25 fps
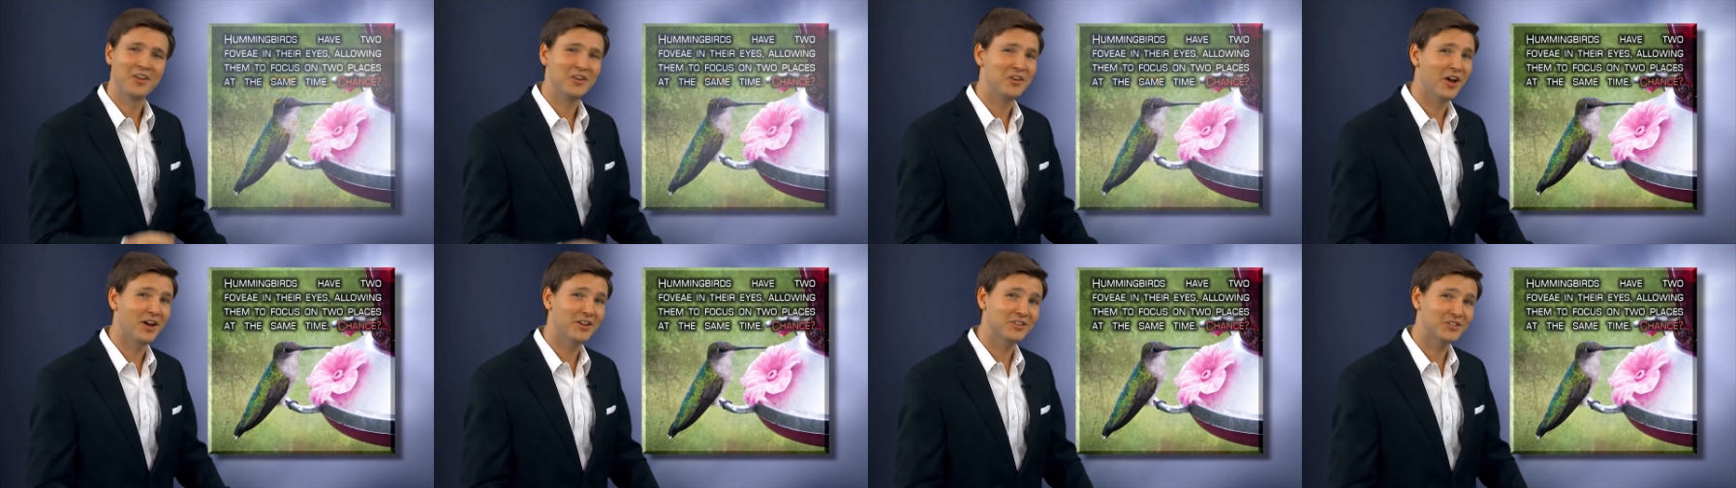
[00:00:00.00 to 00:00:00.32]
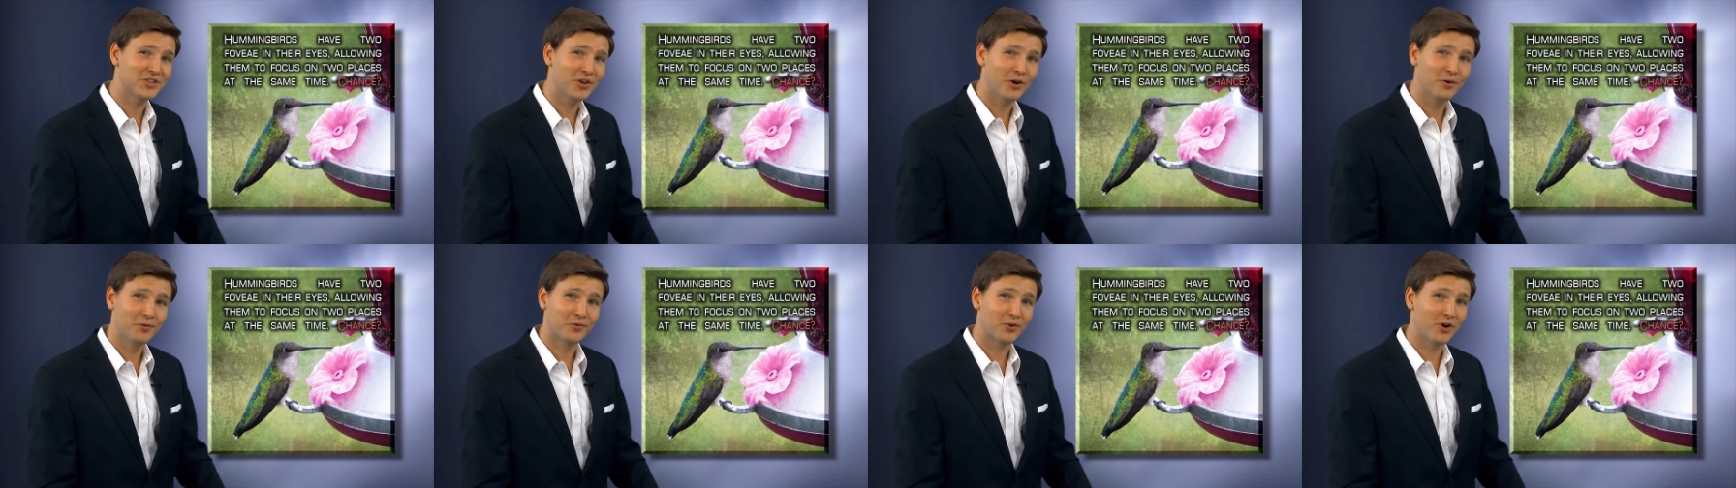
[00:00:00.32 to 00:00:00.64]
Not
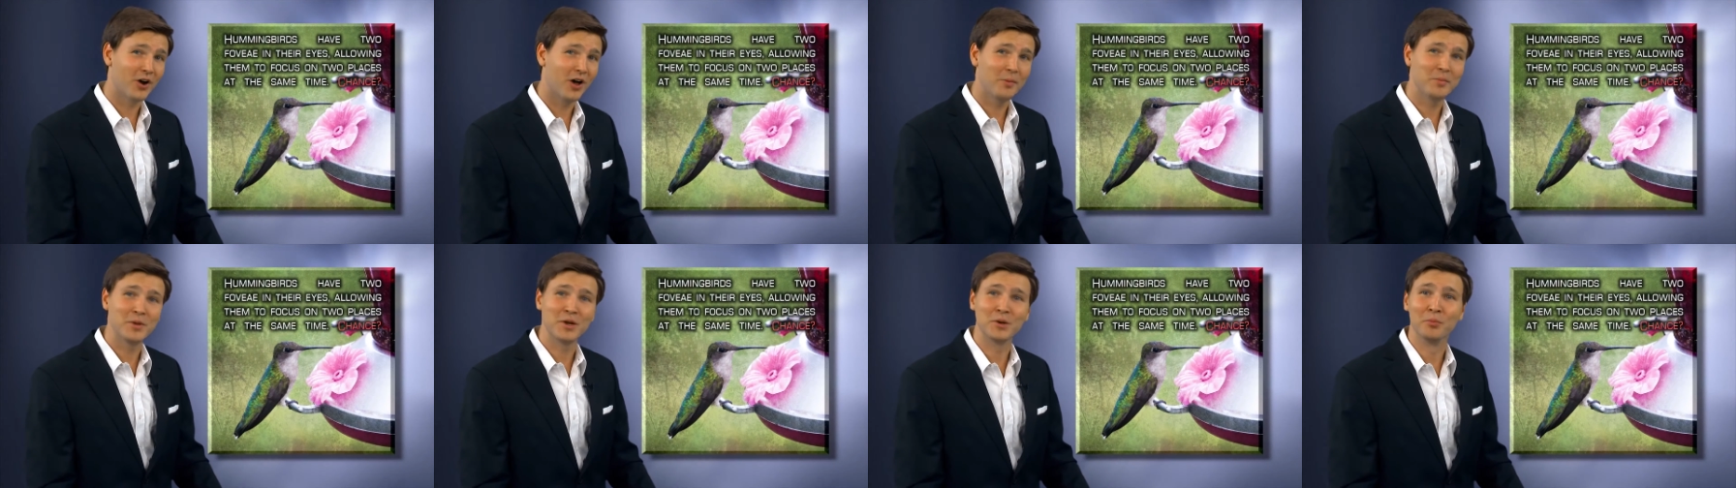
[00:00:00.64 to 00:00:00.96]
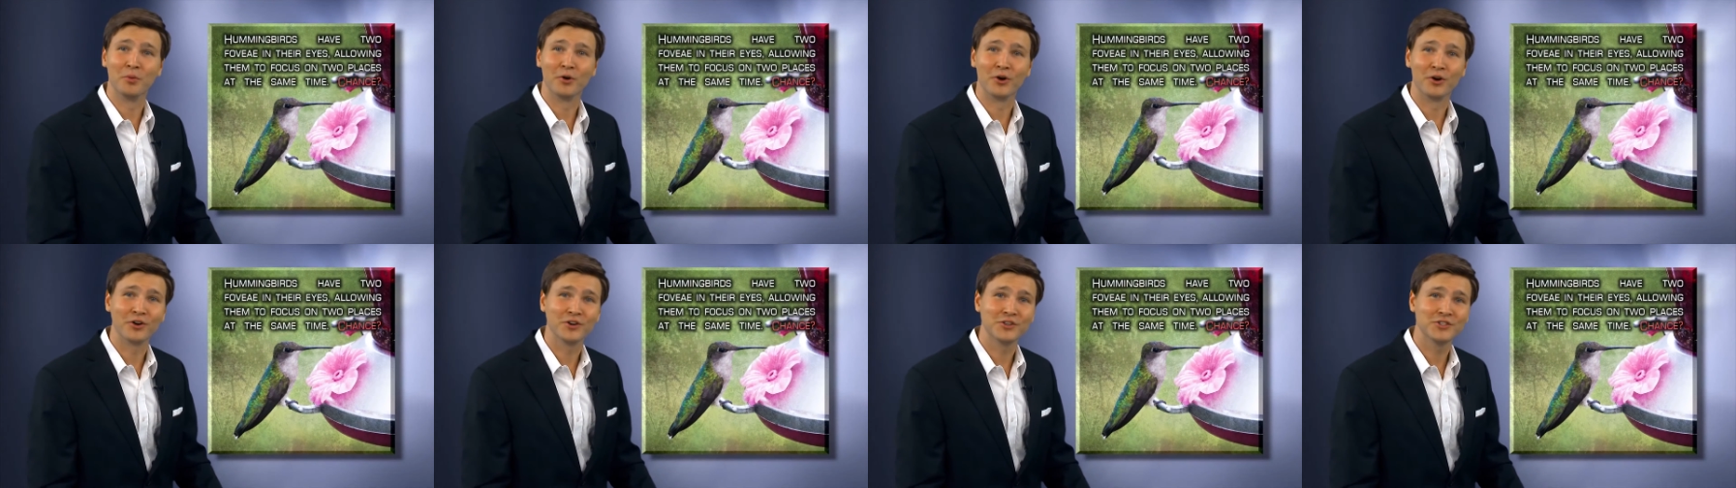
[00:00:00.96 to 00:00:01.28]
so for
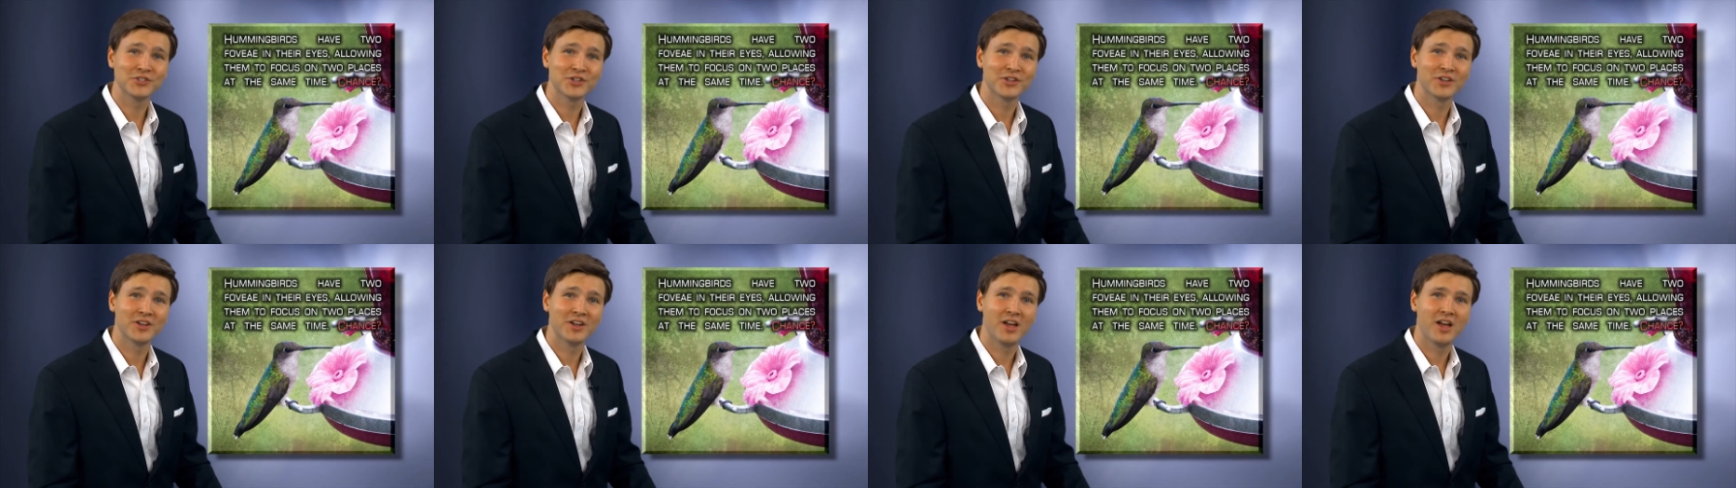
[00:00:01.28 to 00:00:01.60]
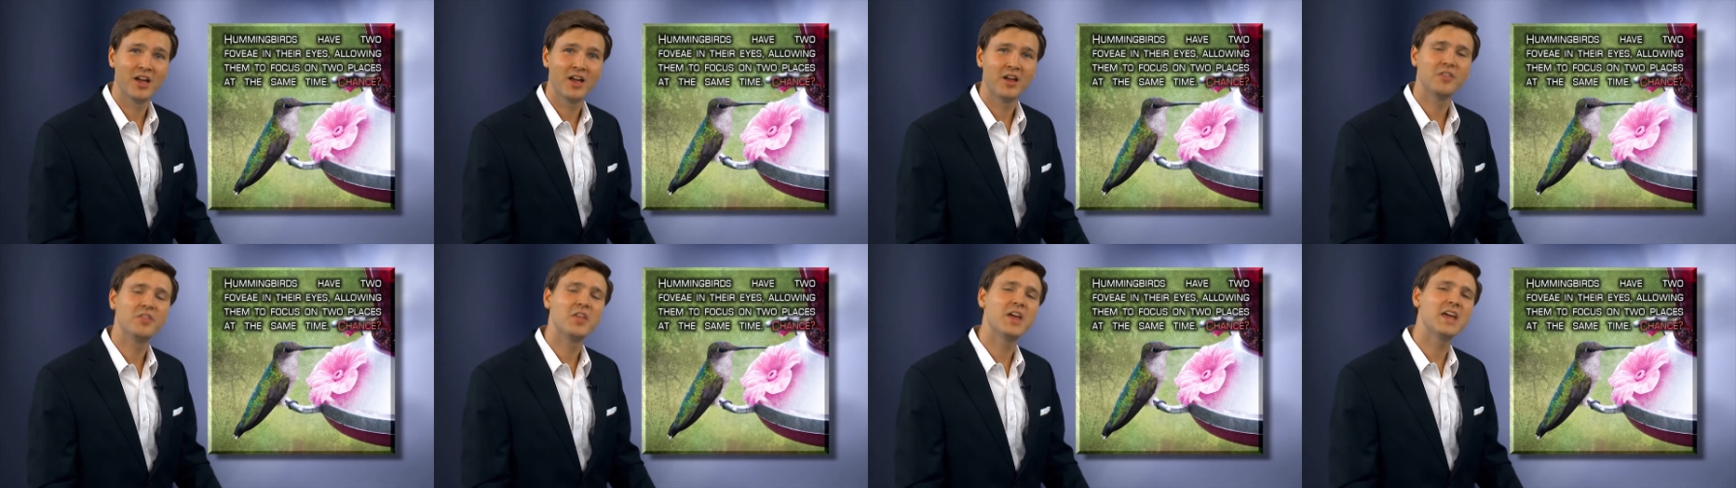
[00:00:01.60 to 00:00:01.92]
hummingbirds.
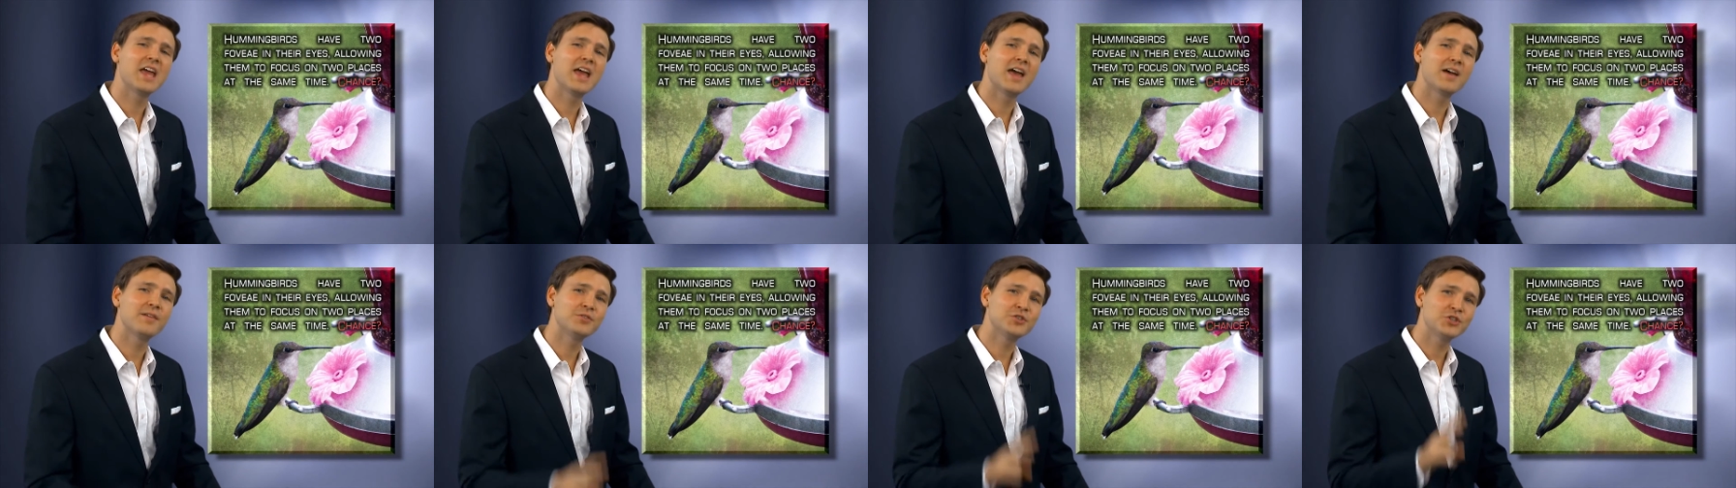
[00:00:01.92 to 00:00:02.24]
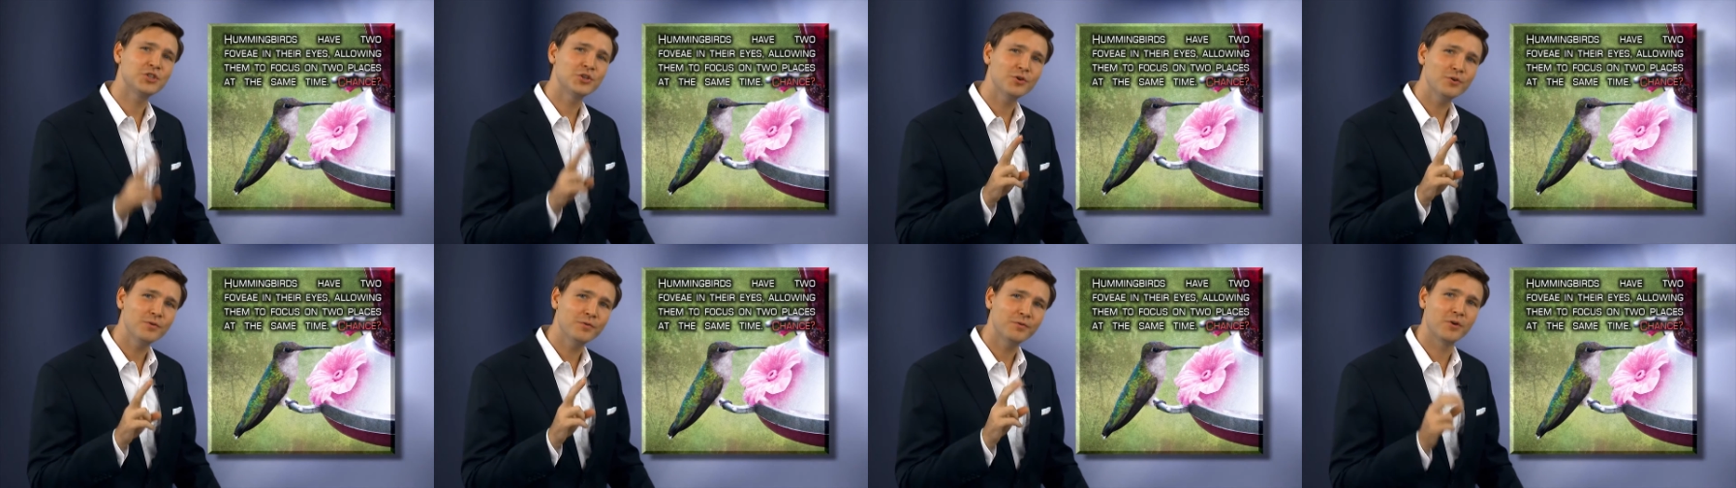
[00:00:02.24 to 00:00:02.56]
They have
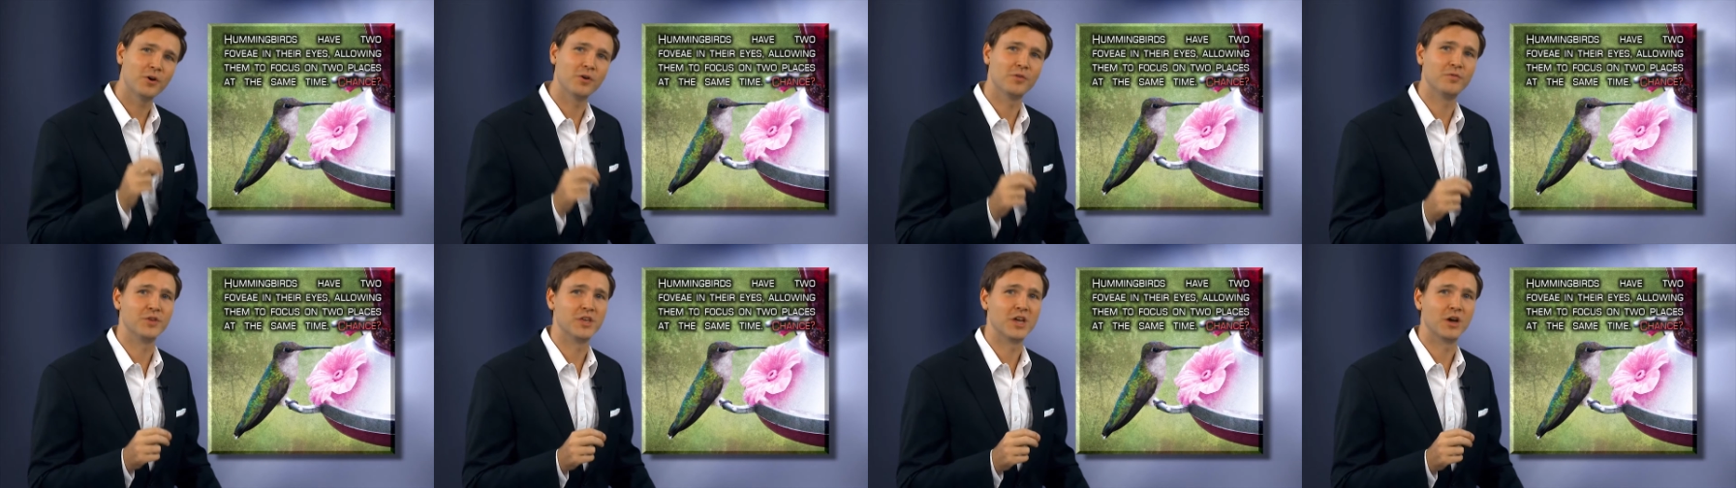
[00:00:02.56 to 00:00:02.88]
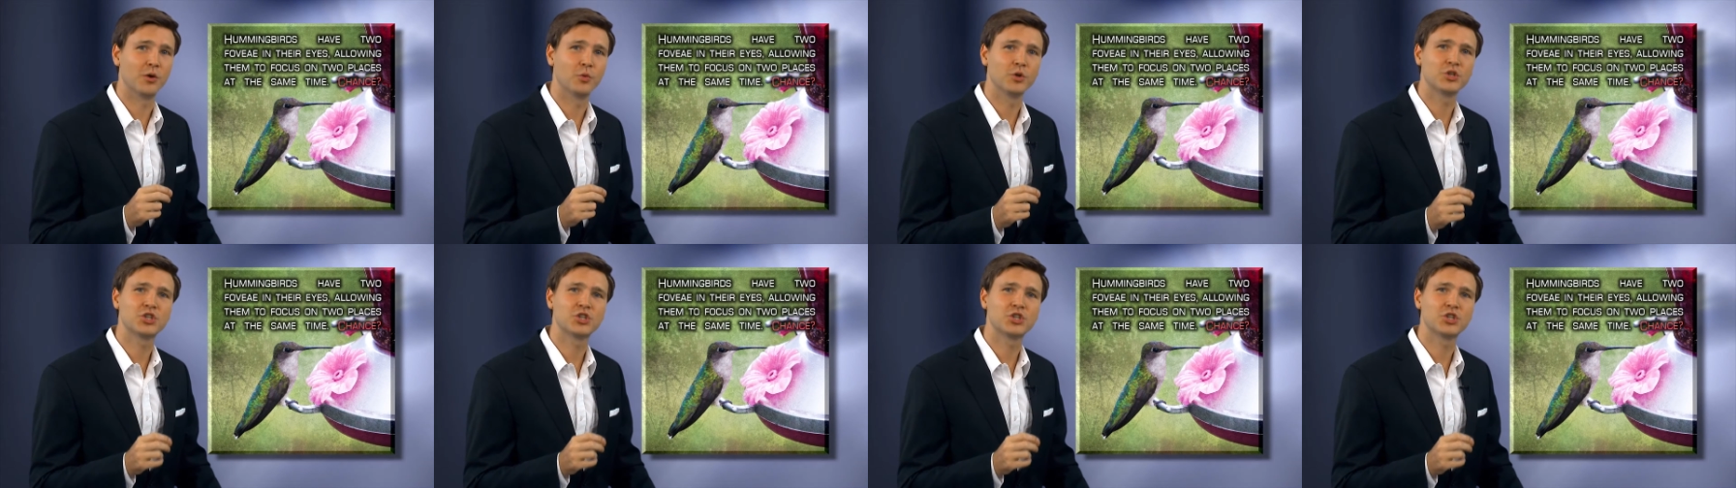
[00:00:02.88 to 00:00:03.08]
two fovea,